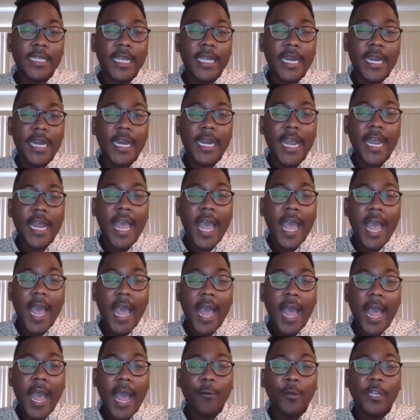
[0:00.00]
And
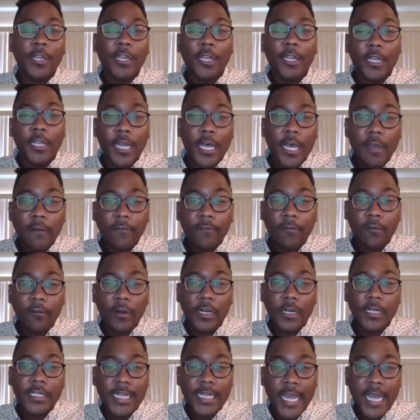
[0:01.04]
I would love
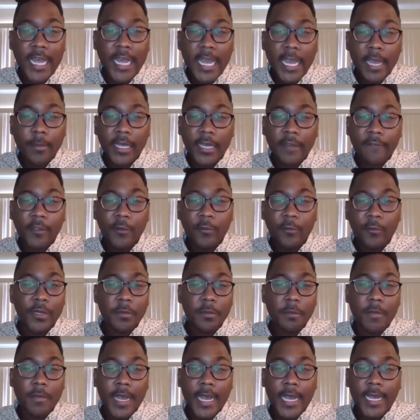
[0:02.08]
for Tammy, if you
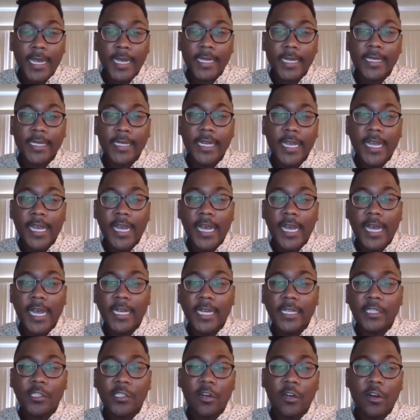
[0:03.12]
wouldn't mind
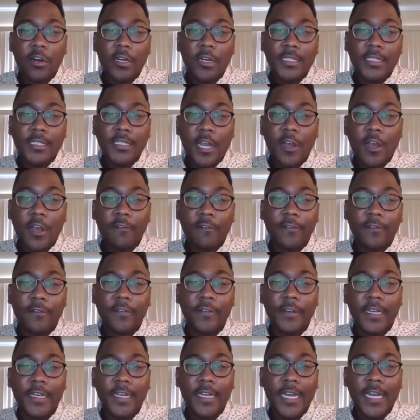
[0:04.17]
starting us off
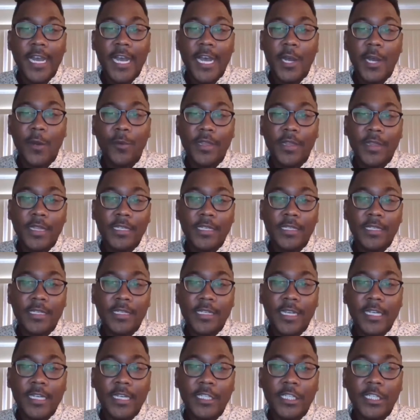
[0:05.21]
with this
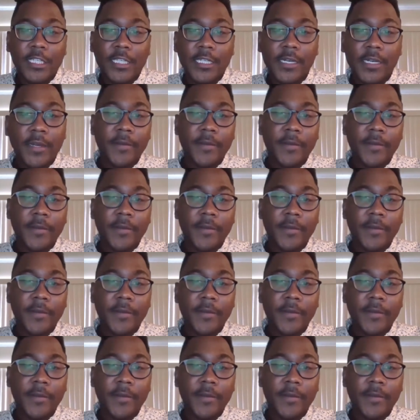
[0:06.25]
discussion.